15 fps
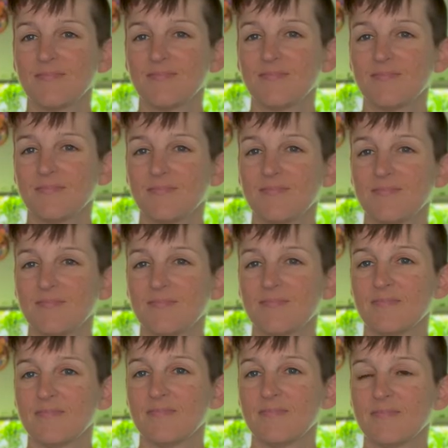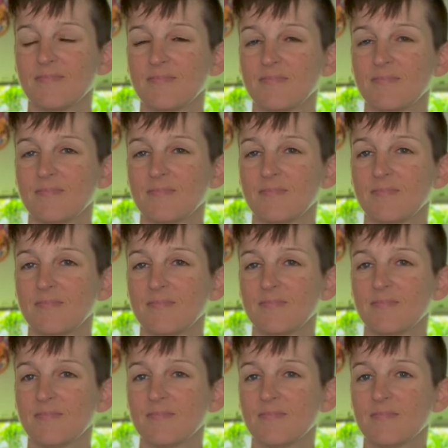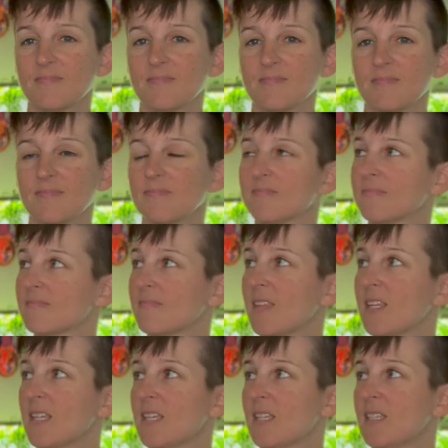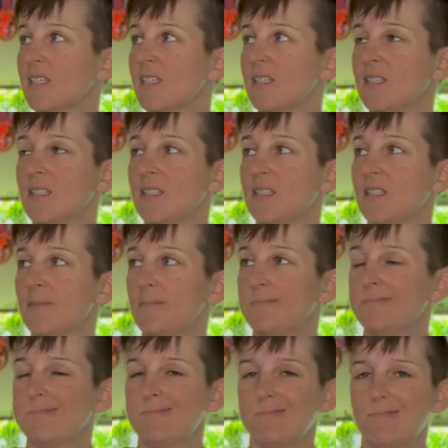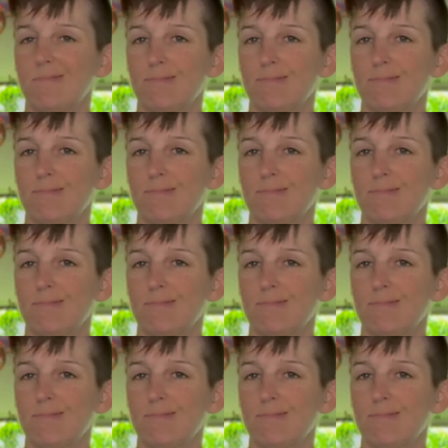This person isn't speaking.